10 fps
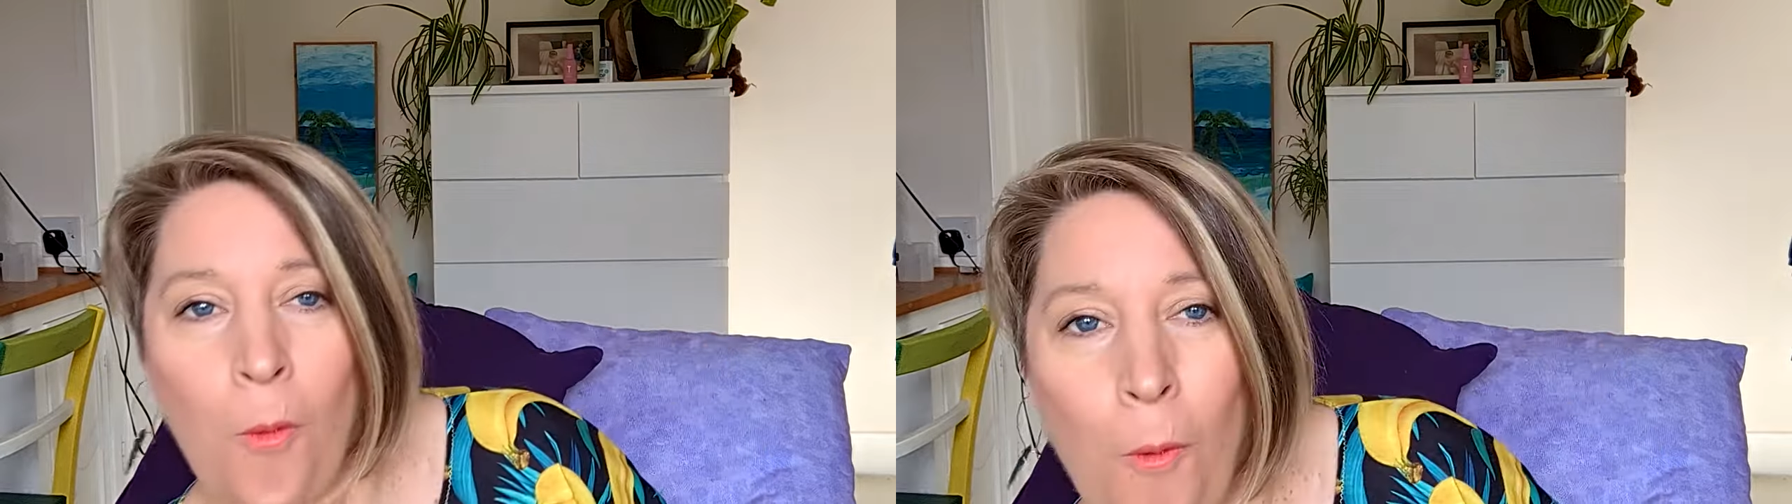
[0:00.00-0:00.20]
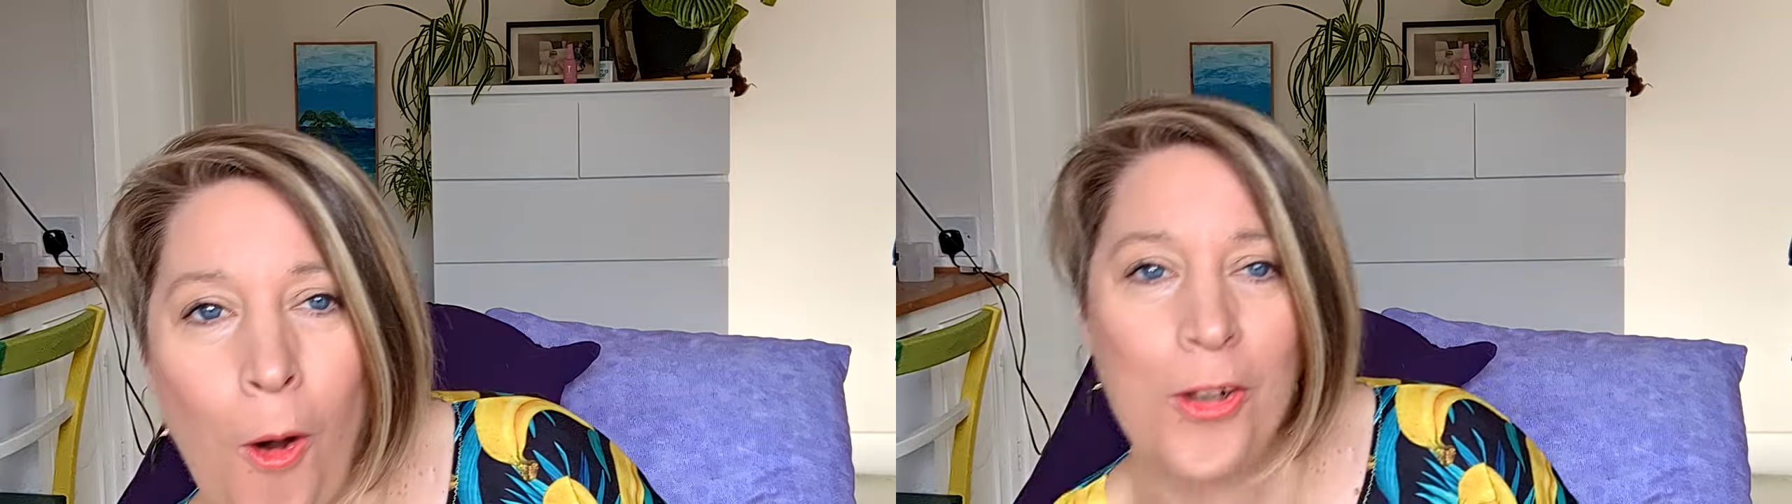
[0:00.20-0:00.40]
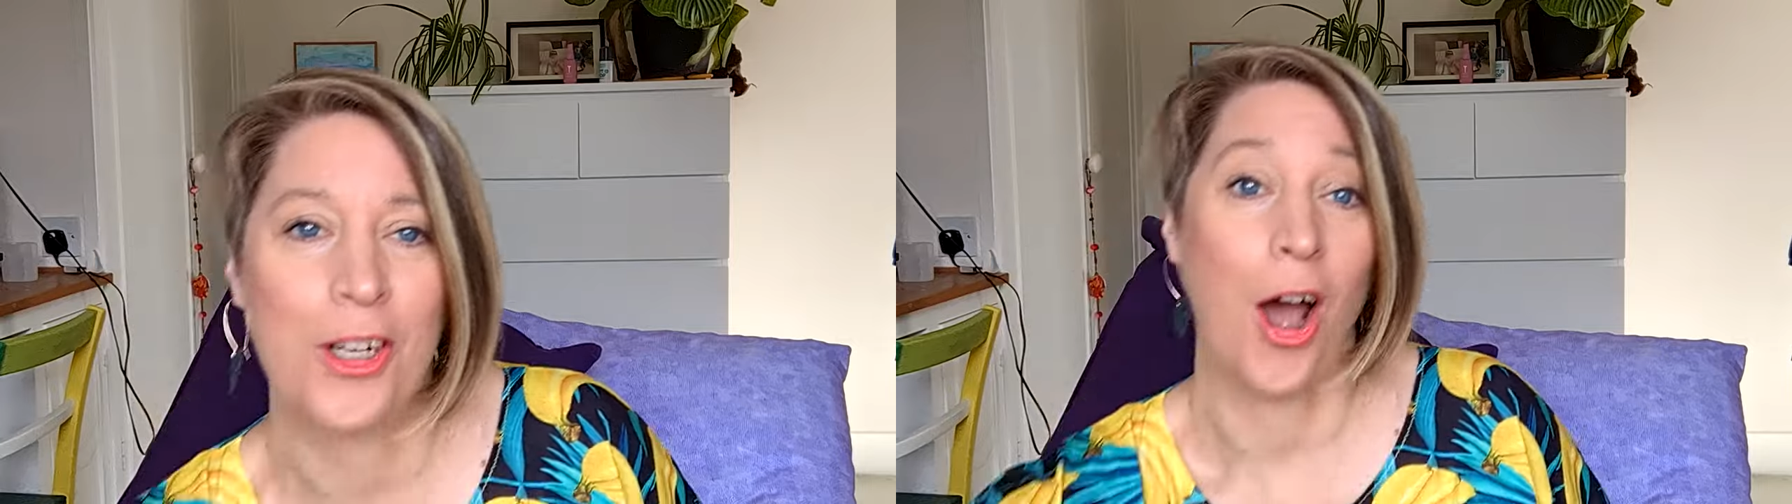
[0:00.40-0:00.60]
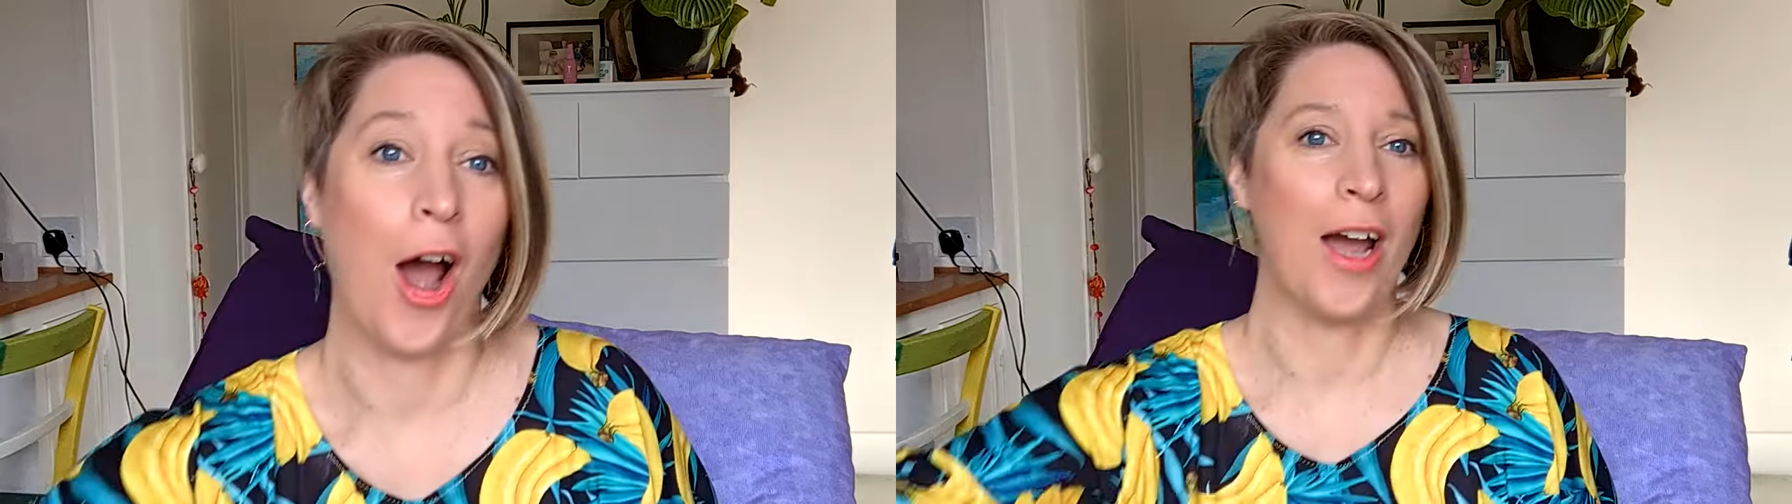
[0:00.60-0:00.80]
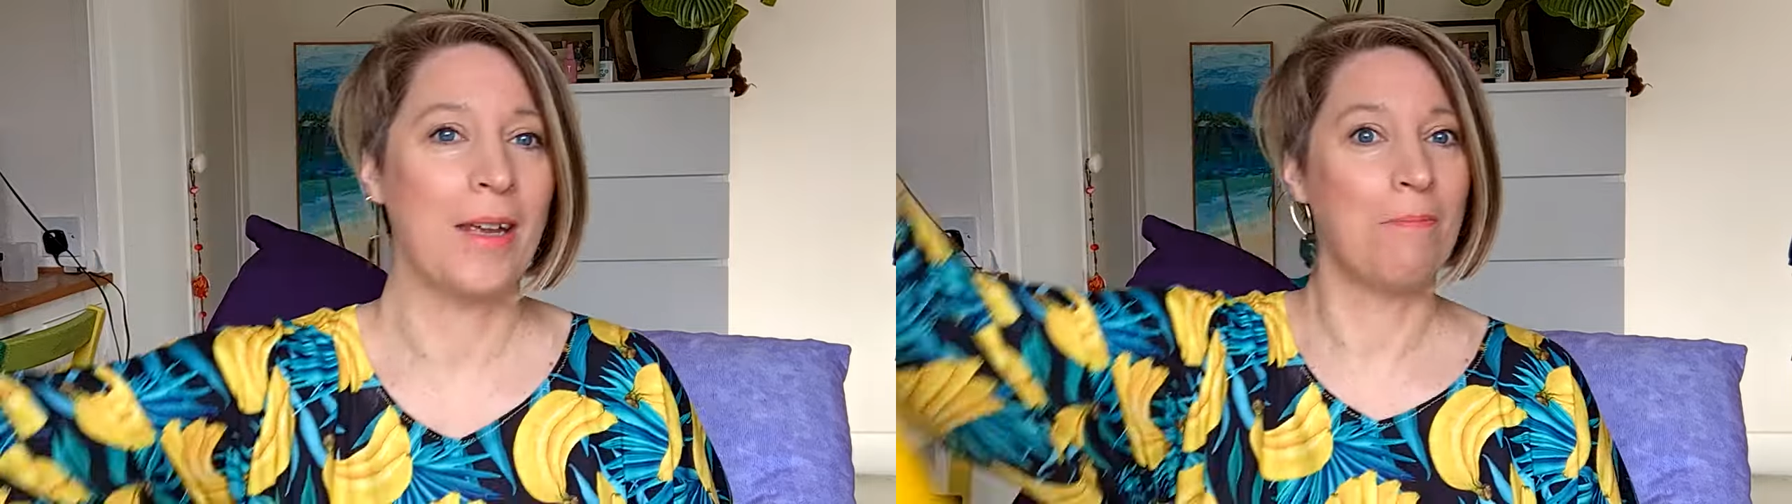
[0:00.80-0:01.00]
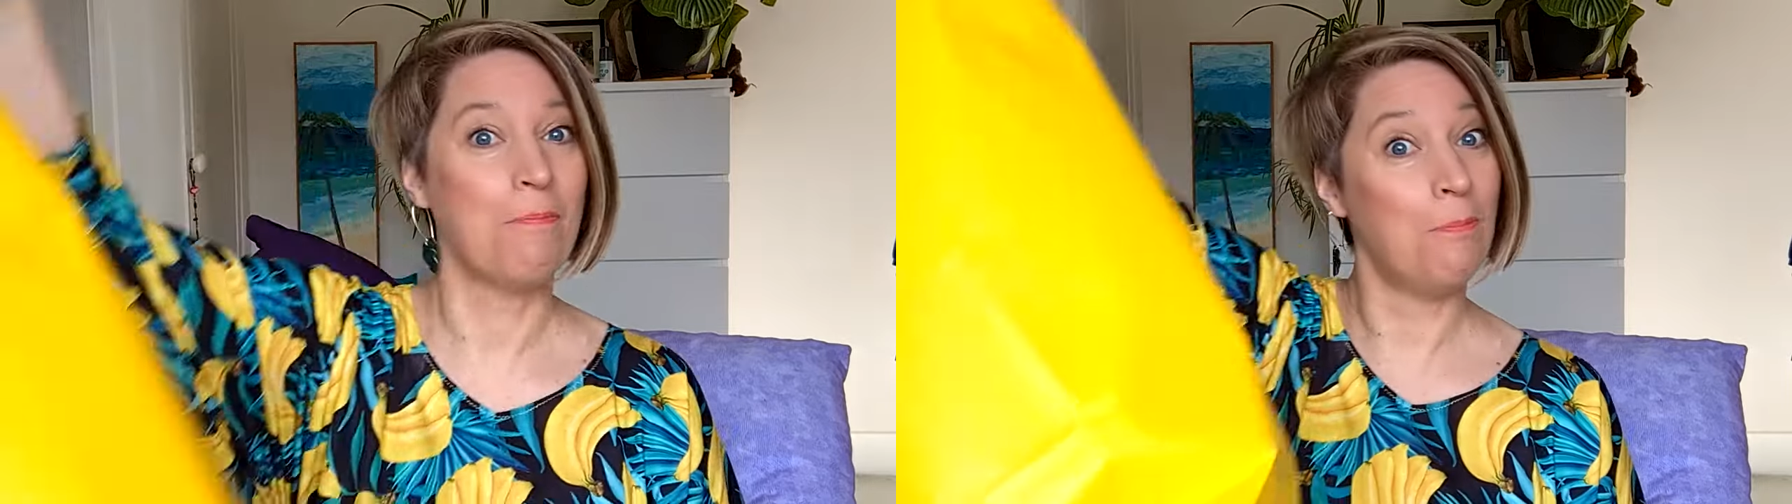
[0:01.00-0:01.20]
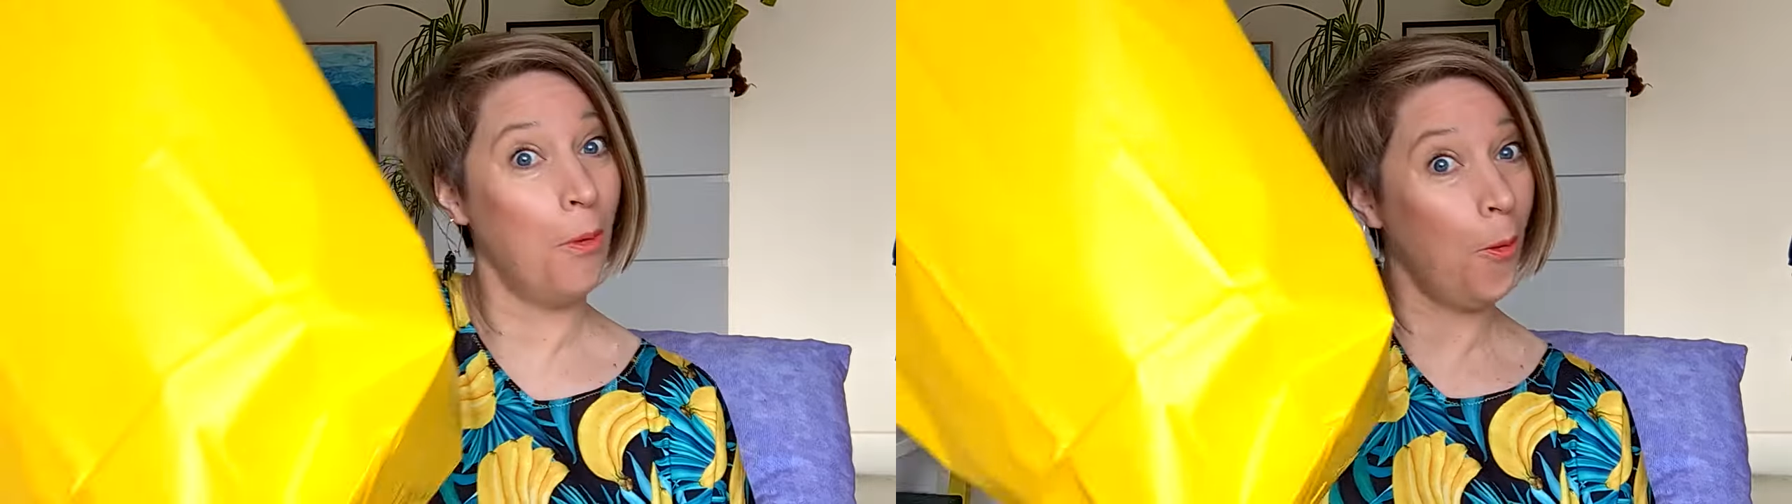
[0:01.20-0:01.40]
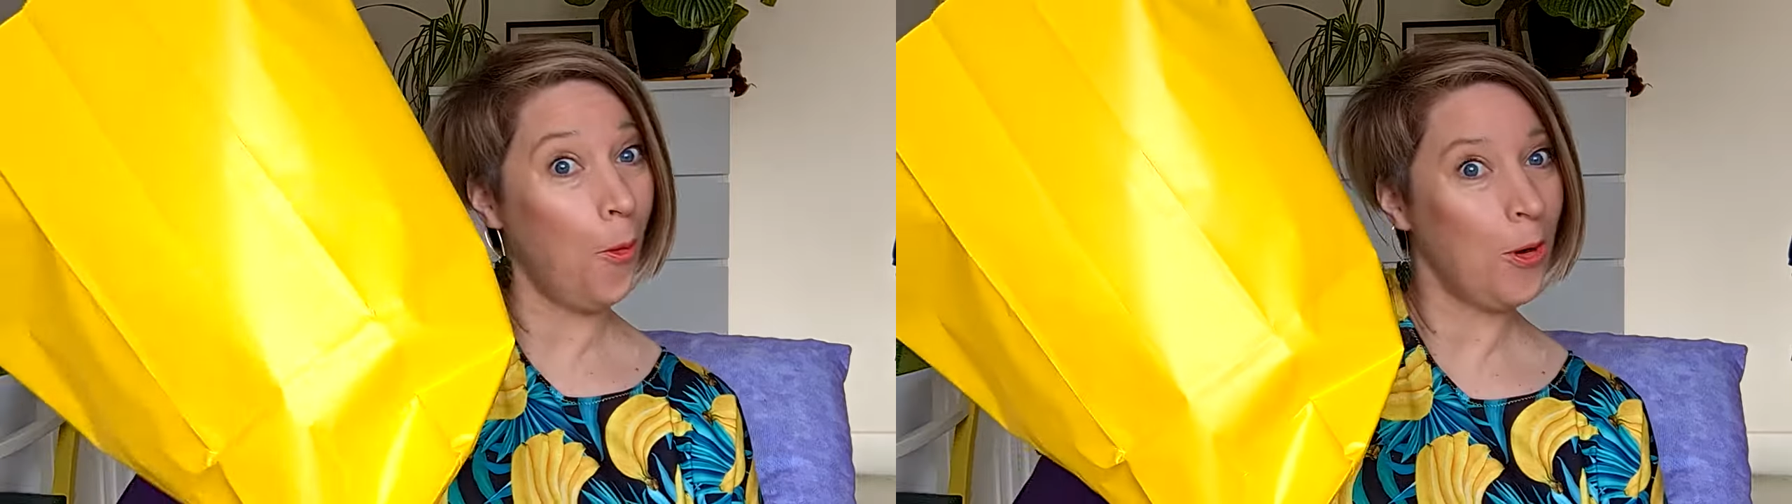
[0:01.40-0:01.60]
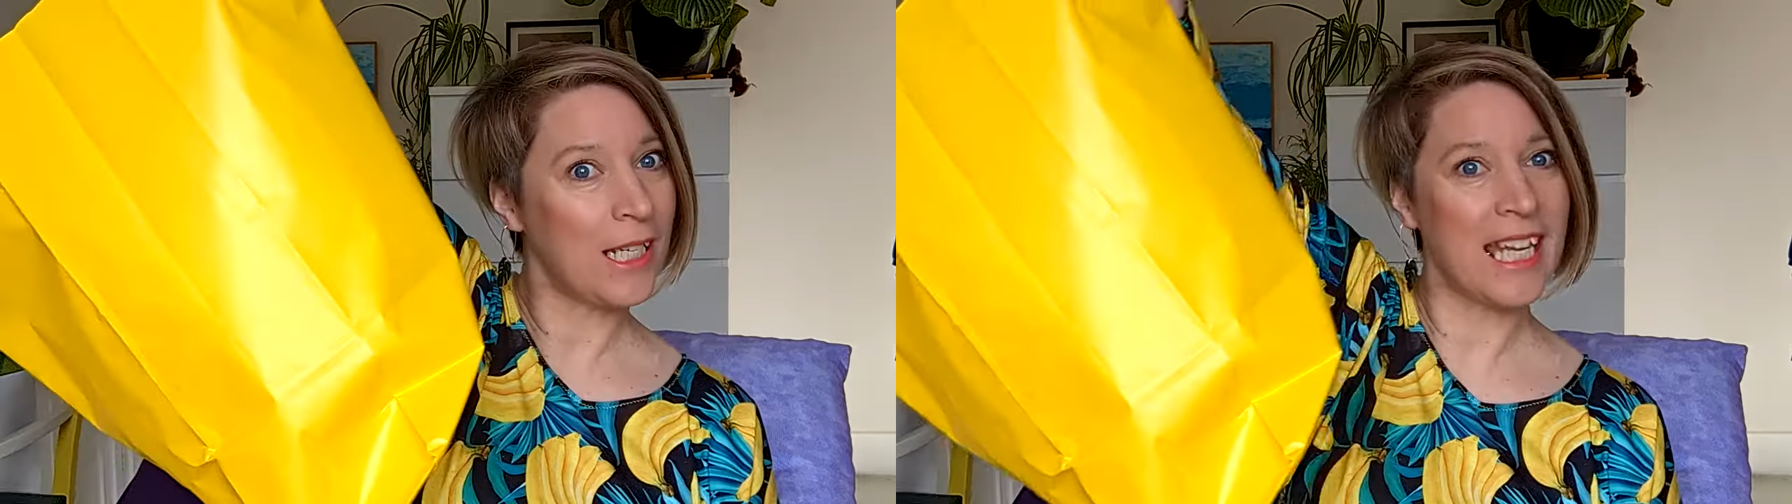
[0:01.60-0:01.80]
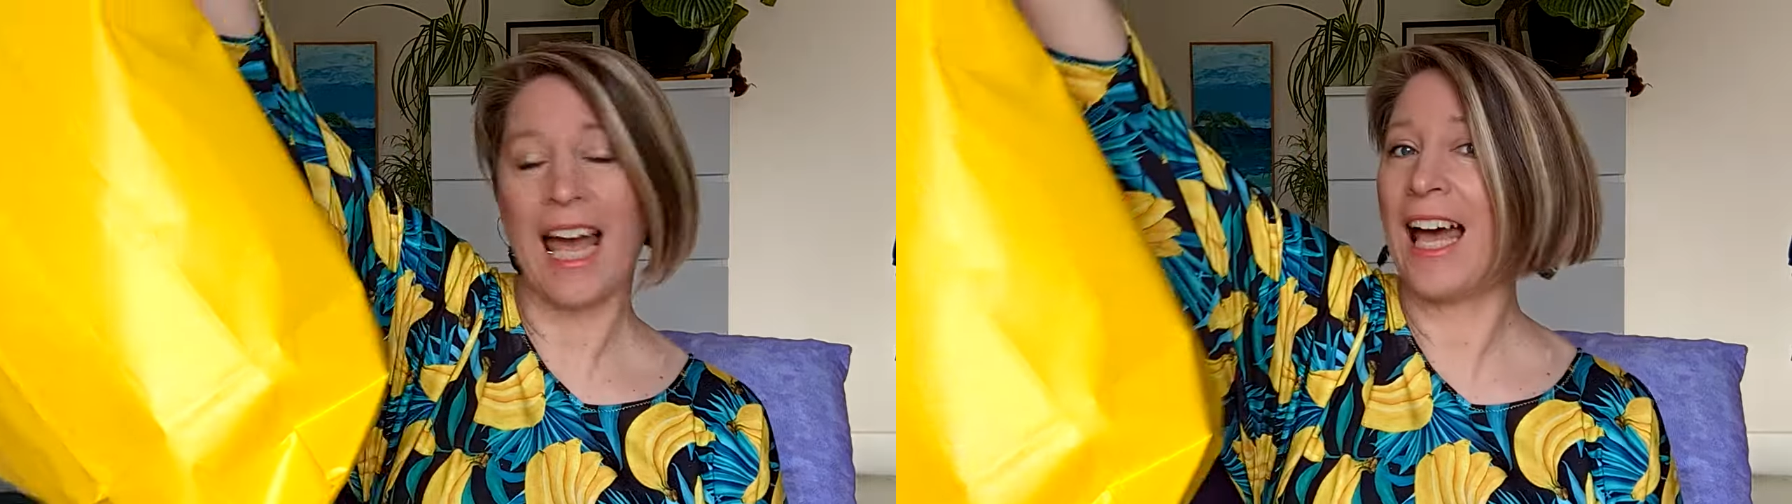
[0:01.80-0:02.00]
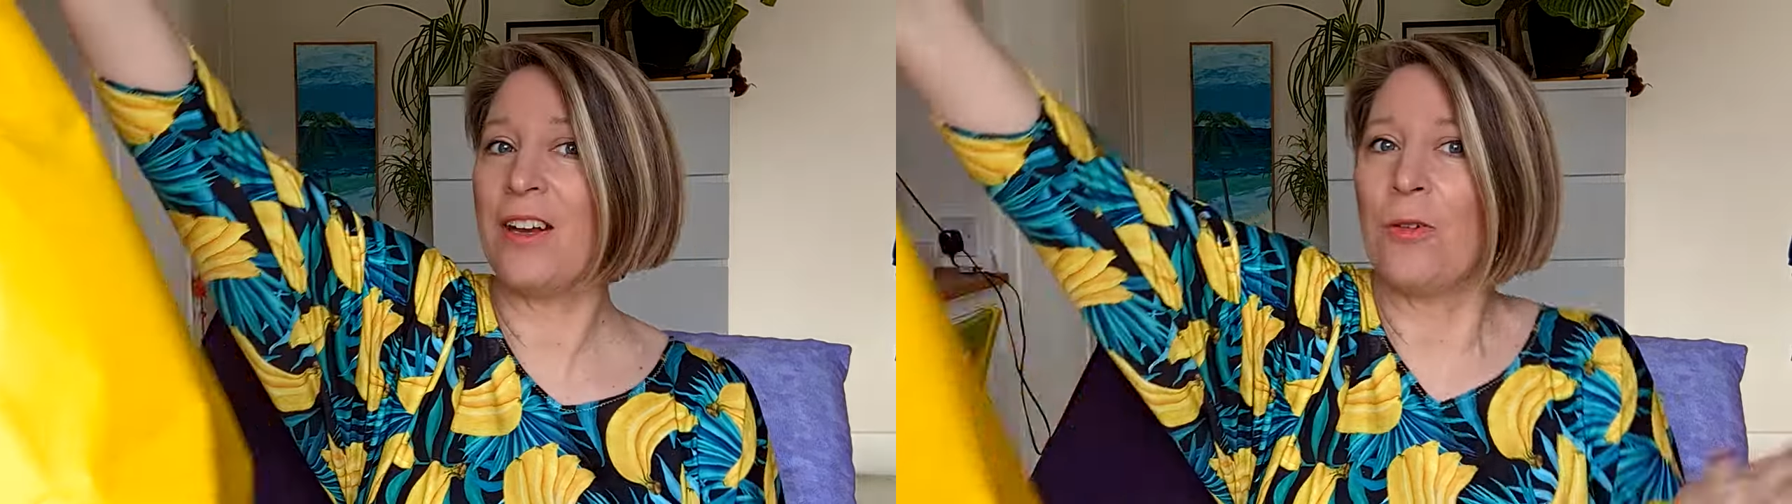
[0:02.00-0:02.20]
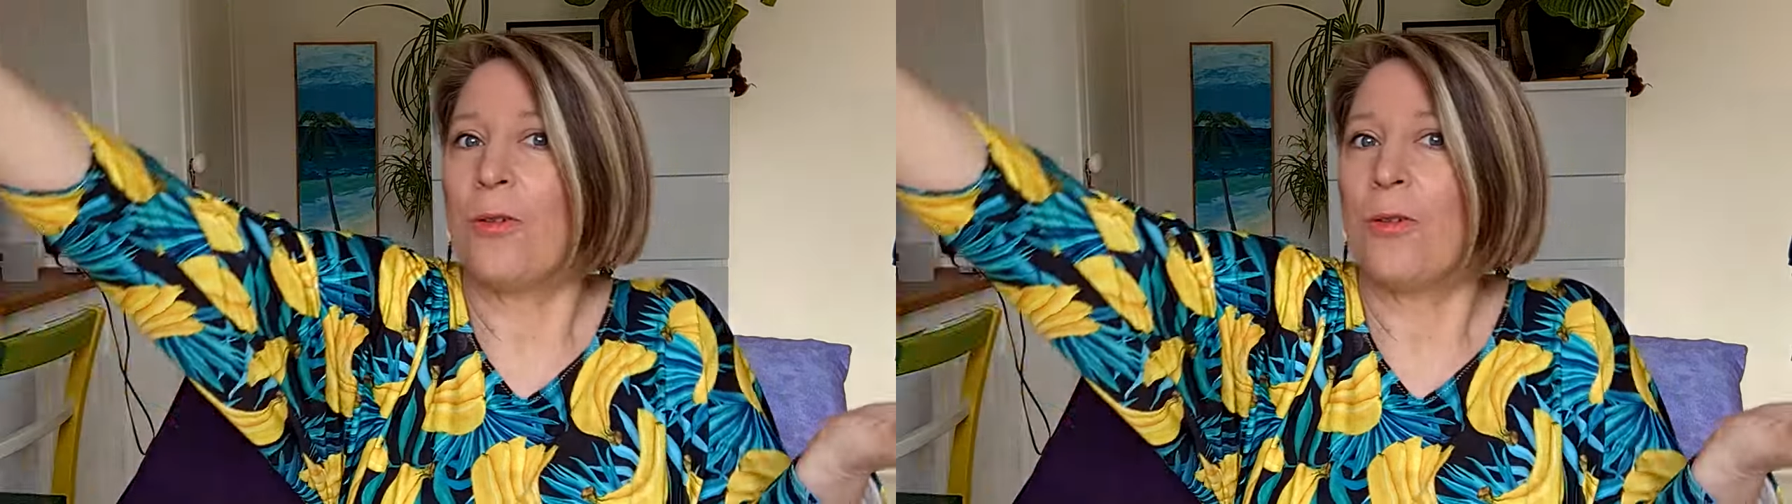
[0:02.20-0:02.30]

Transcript: what I bought and